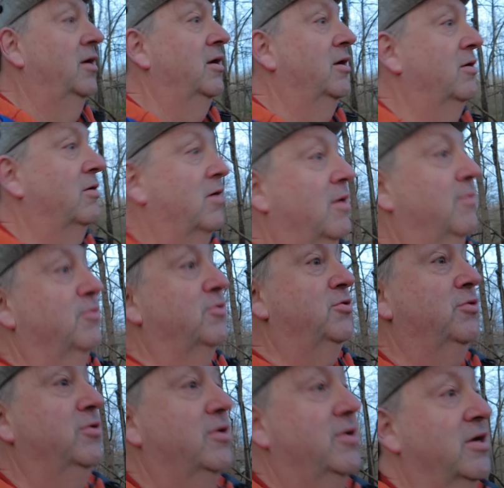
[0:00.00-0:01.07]
an
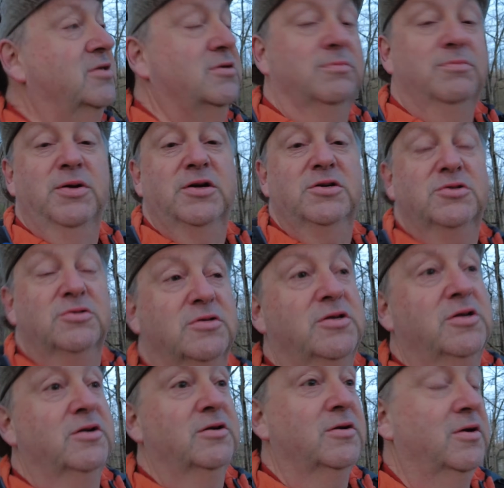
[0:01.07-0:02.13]
opportunity to take some pictures
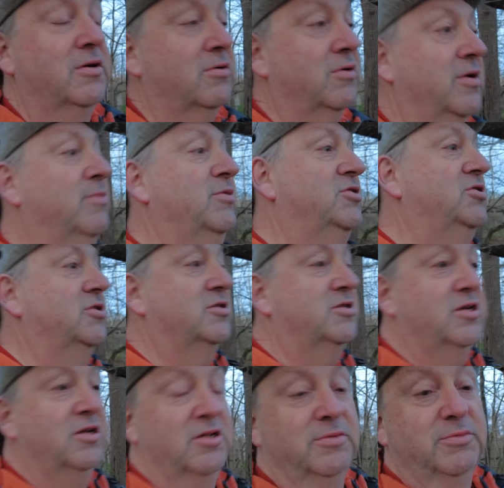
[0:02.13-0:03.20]
here, or images,
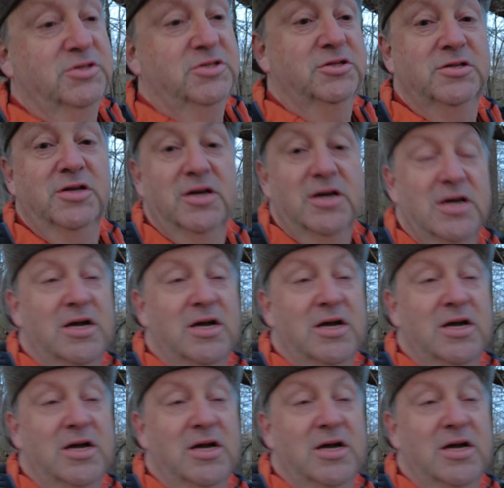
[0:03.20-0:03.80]
still images,